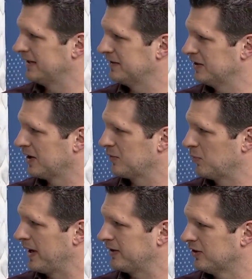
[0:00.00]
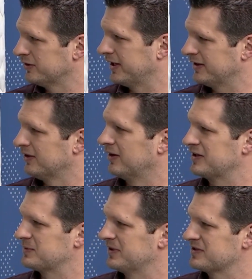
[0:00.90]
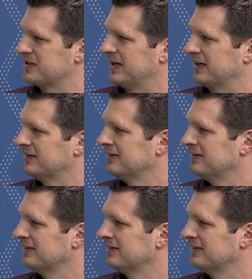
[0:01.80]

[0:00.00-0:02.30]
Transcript: in the yard wet all night long, is what you're saying.